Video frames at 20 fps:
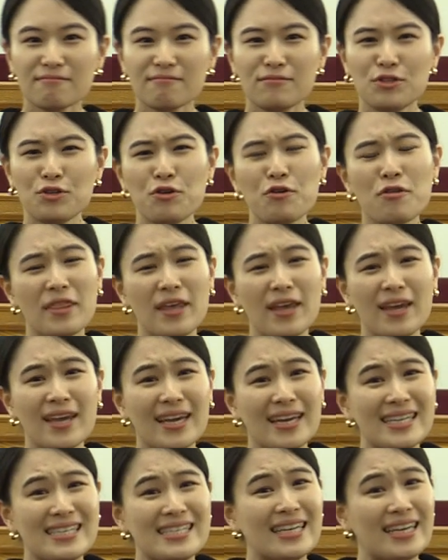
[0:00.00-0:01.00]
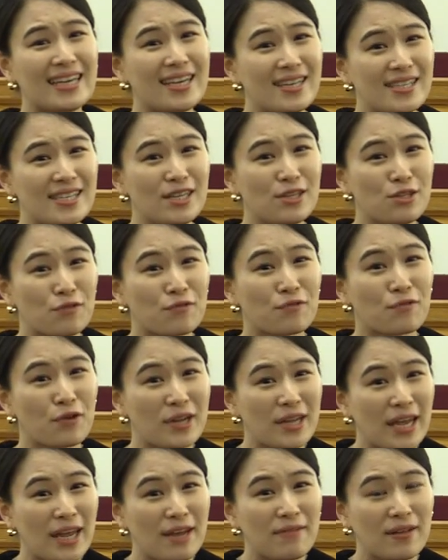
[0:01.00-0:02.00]
Do you think it is easy to
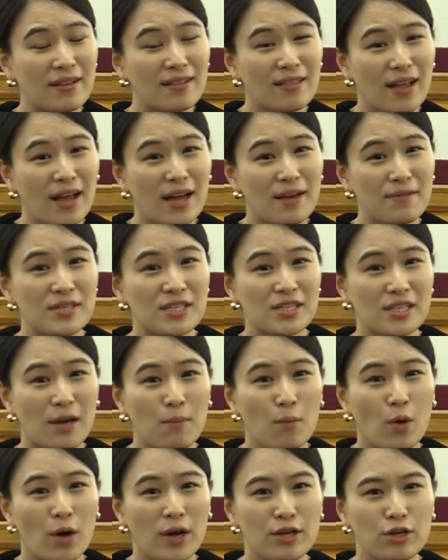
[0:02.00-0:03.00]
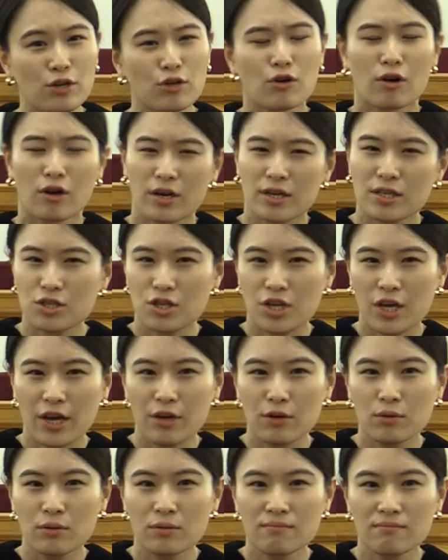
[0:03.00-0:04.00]
forgive and love someone who hurt
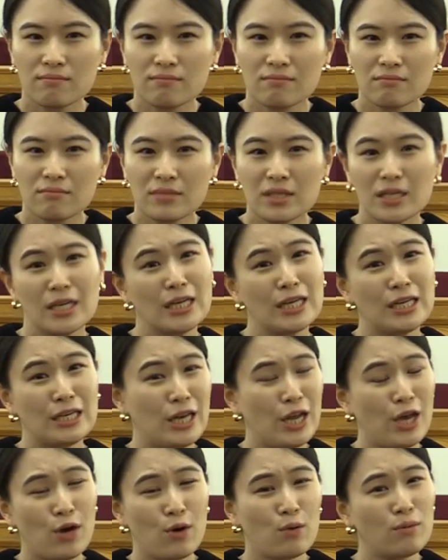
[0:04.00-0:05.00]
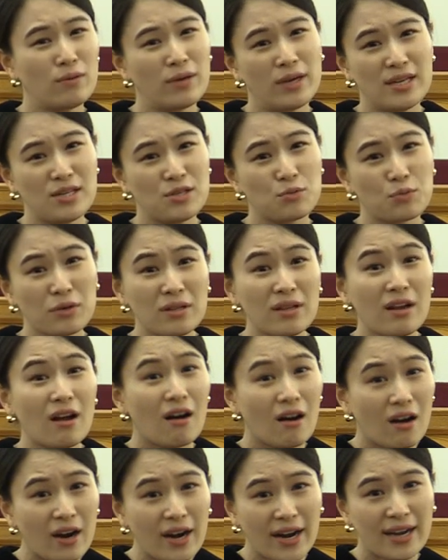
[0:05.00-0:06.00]
you? No, it is really
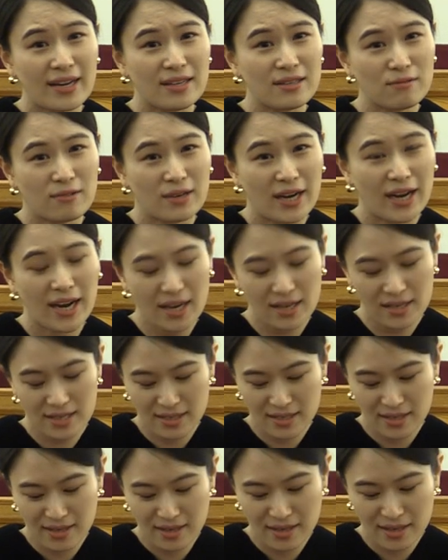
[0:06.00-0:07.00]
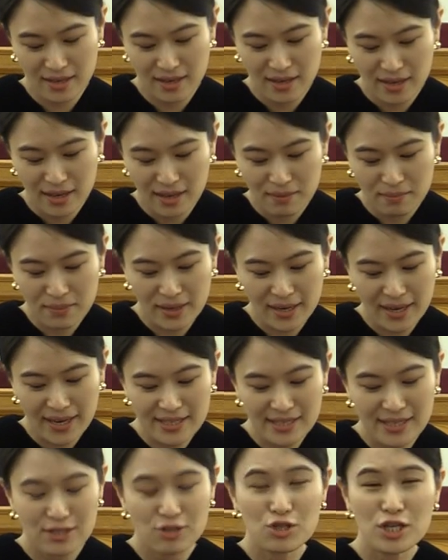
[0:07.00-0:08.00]
hard, right?
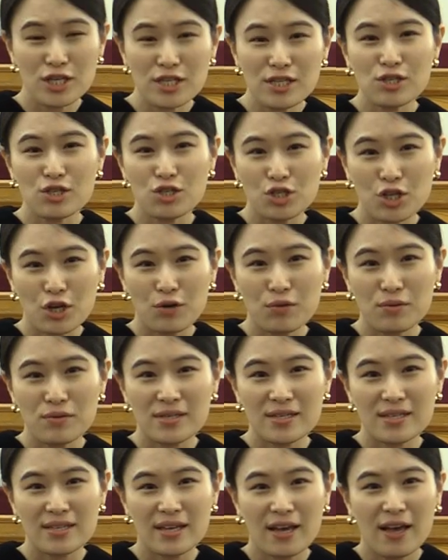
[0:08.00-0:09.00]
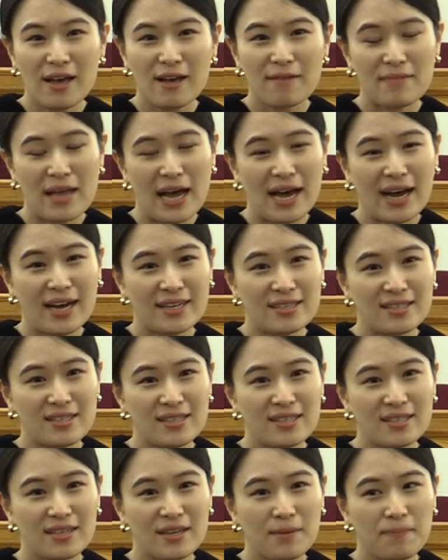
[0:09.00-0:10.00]
But Jesus shows that
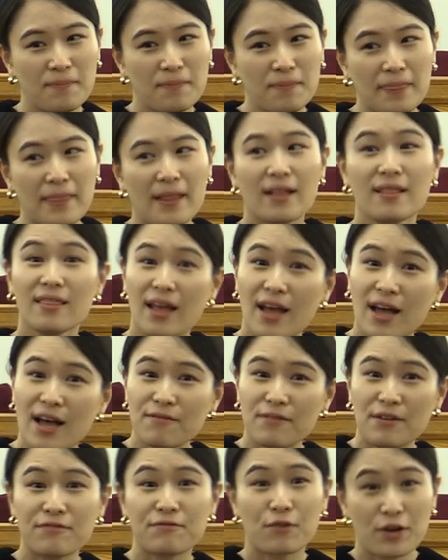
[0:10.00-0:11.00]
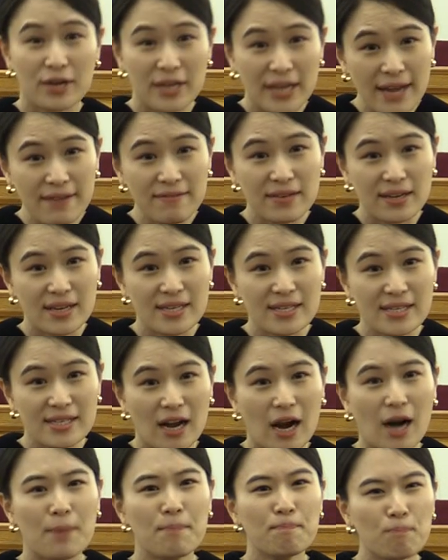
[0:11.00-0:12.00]
love and forgiveness
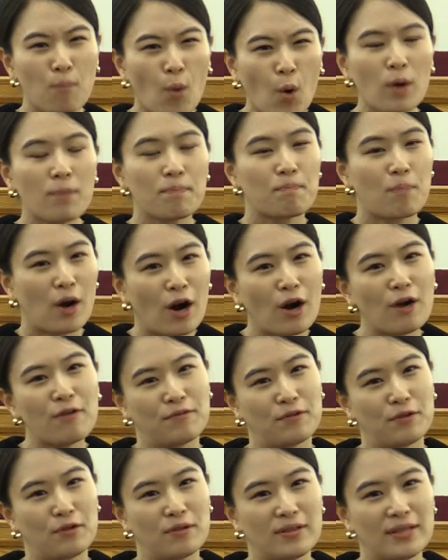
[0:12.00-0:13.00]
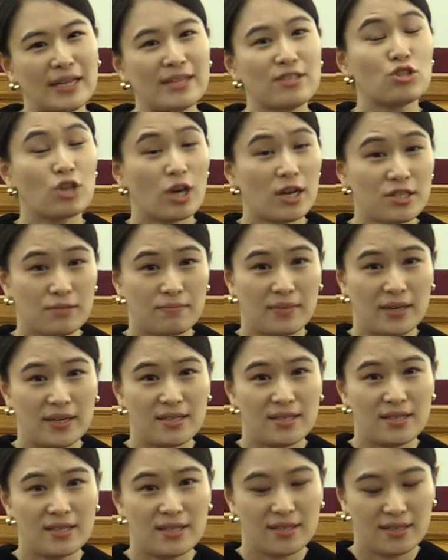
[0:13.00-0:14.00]
are more powerful than
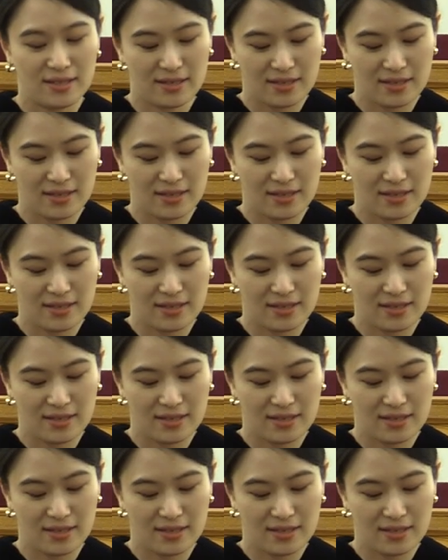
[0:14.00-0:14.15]
judgment.